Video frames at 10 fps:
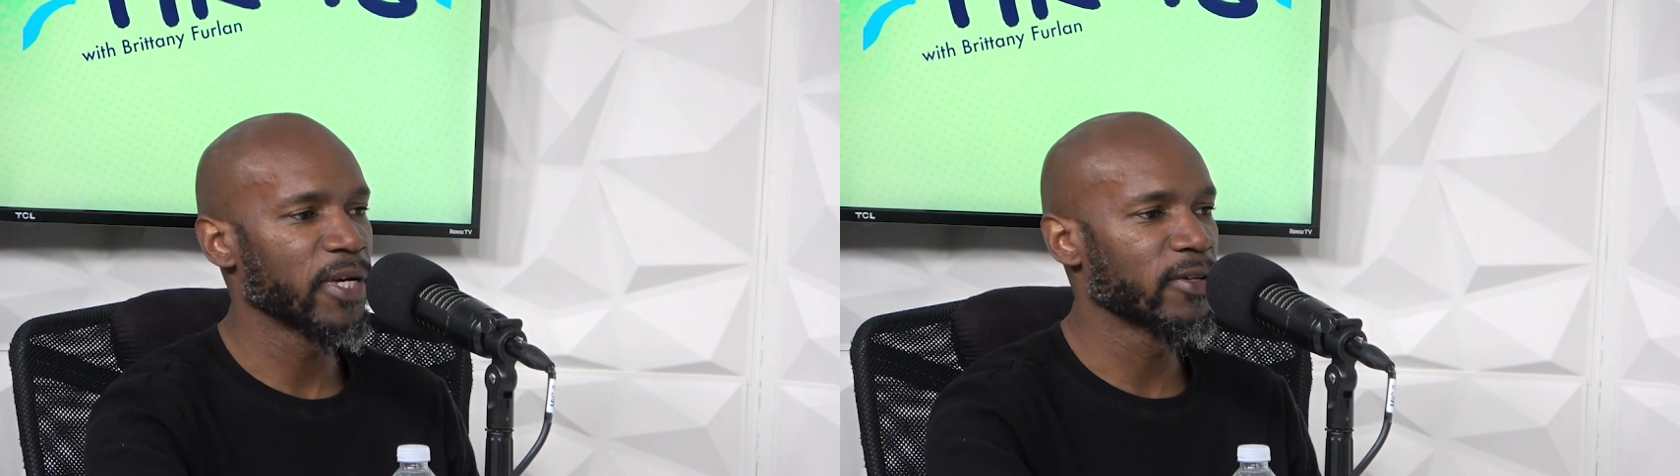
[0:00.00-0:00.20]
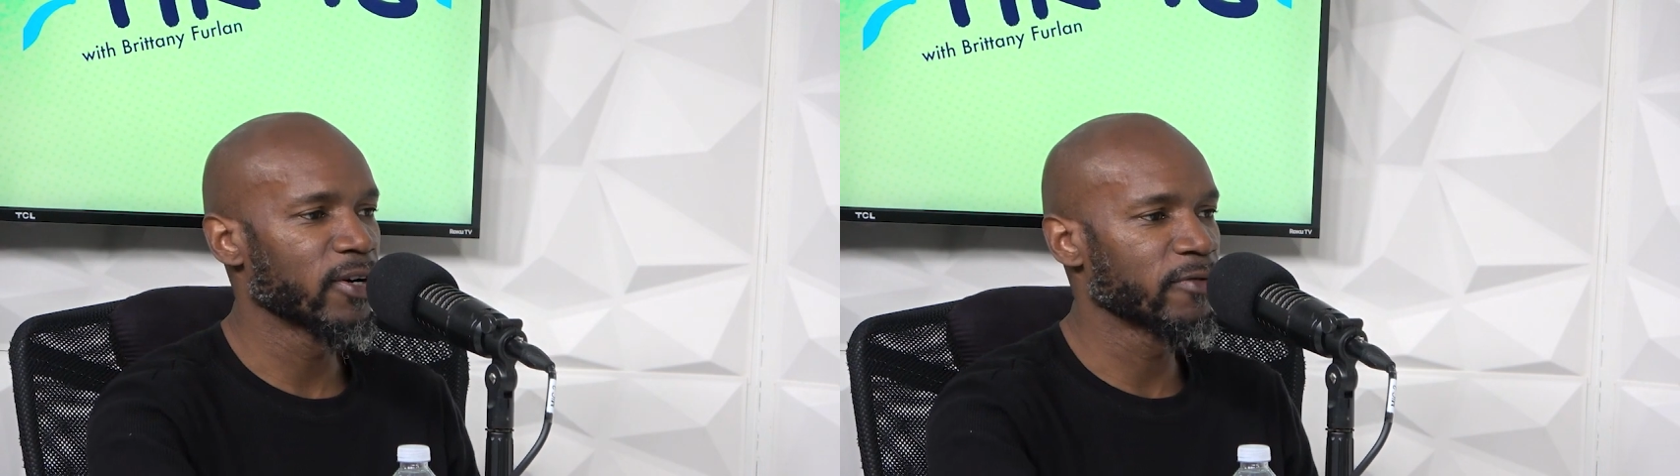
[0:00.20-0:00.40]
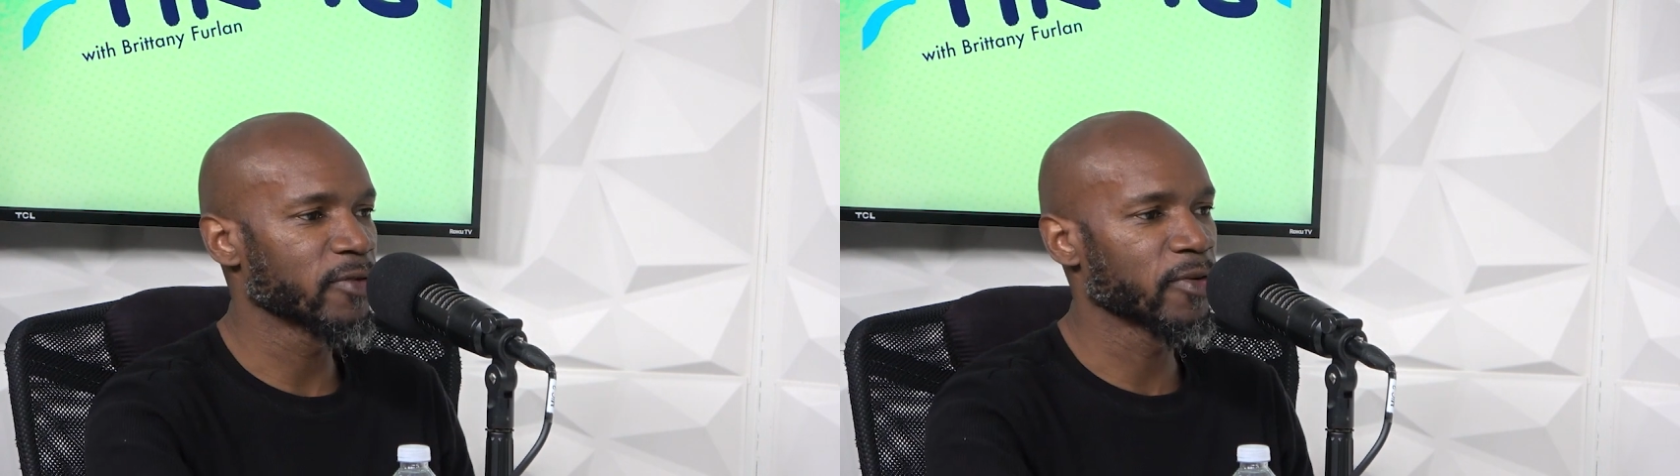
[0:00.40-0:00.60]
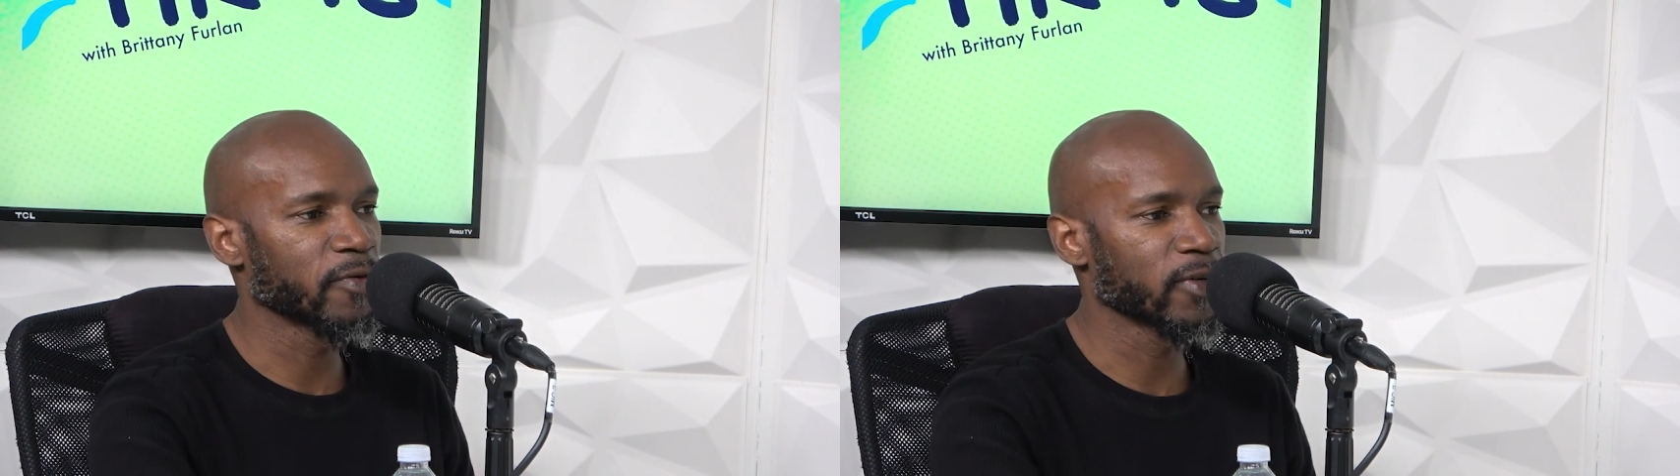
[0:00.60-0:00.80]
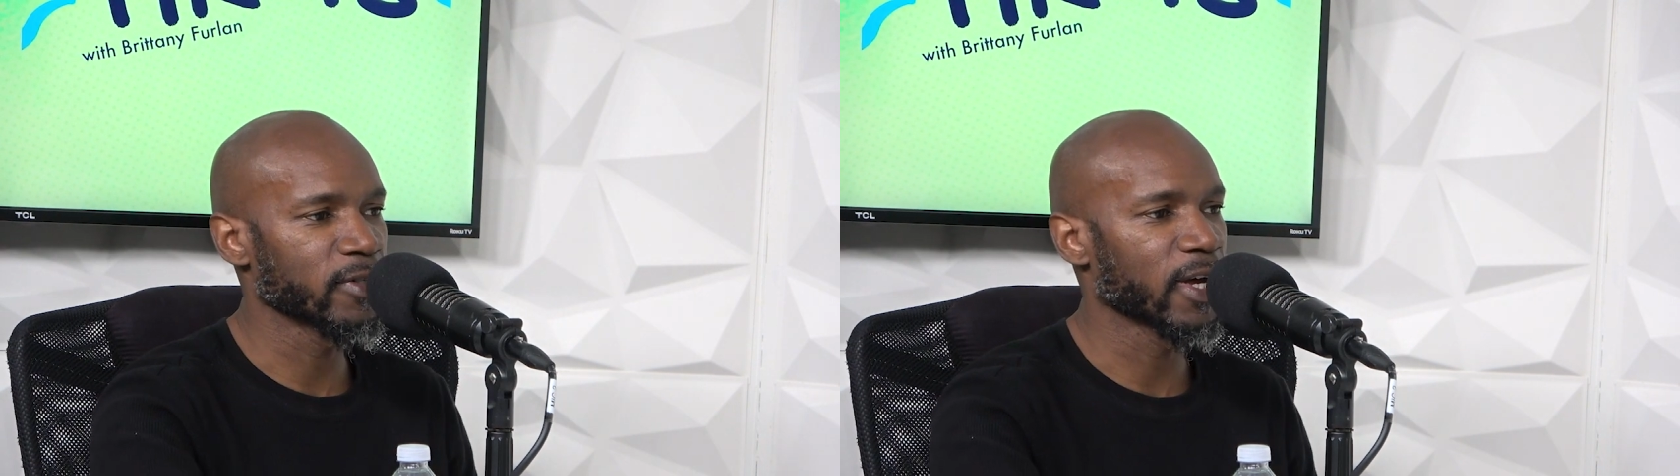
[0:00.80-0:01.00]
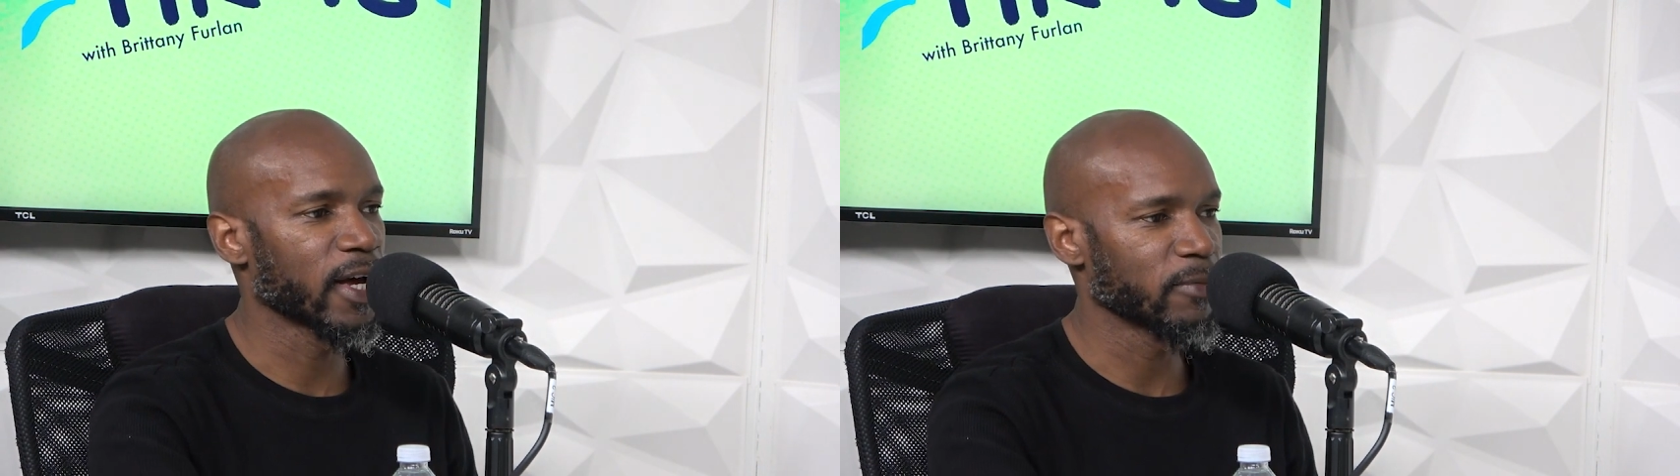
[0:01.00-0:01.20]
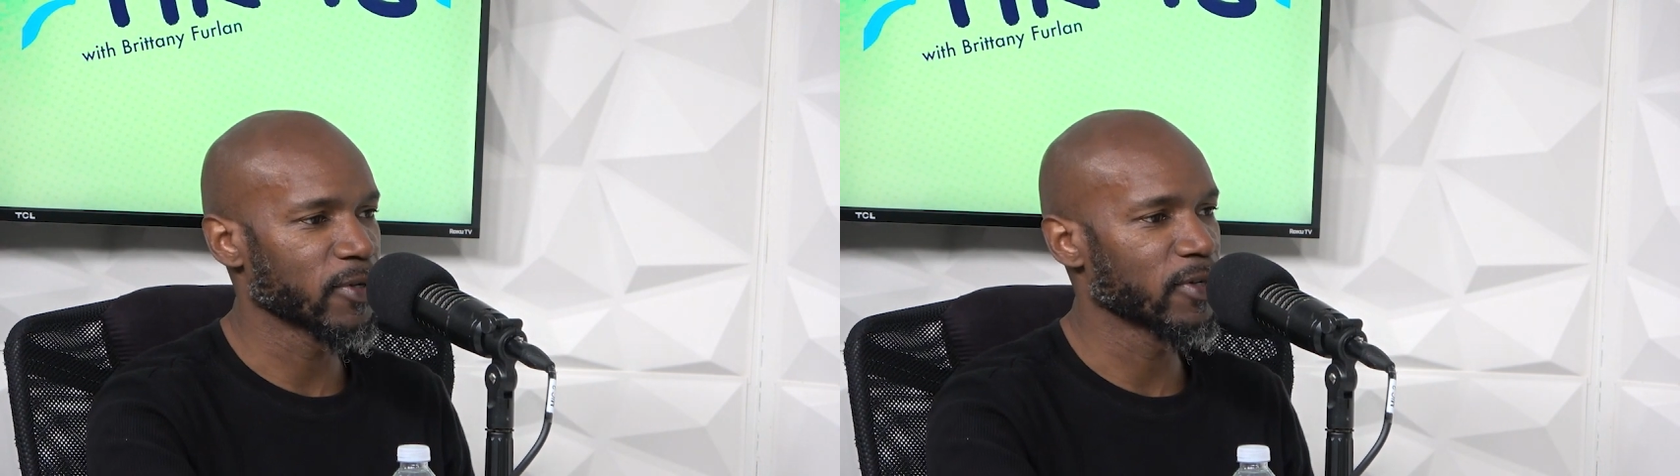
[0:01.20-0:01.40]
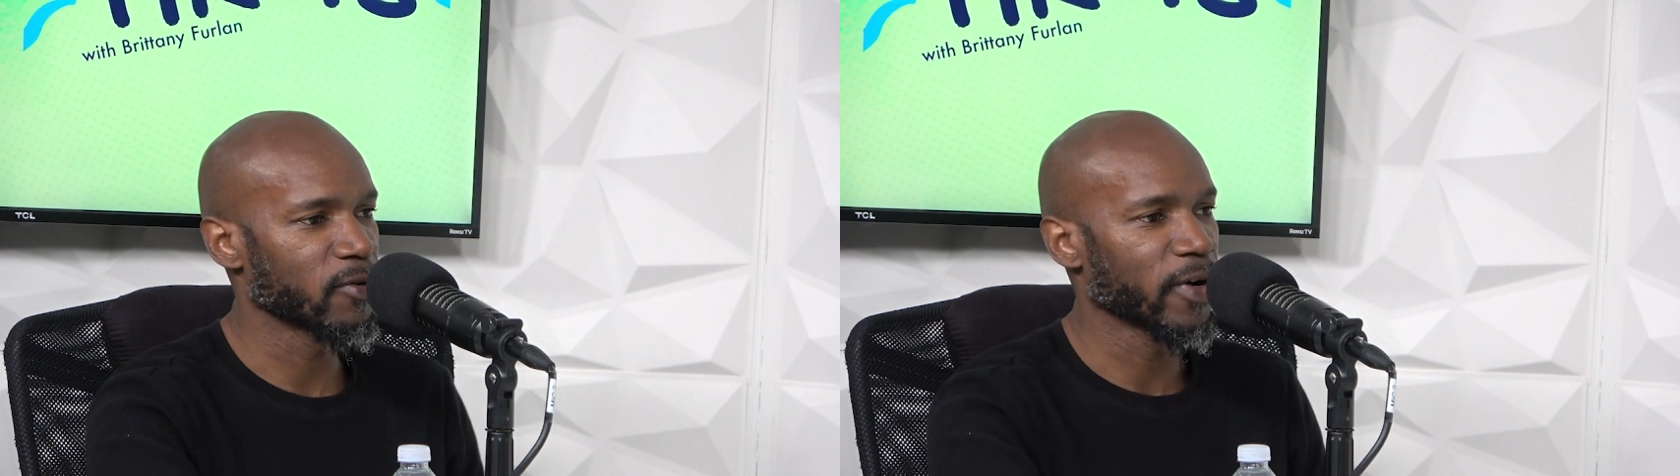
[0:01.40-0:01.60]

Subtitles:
nervous for the first time. So it's great.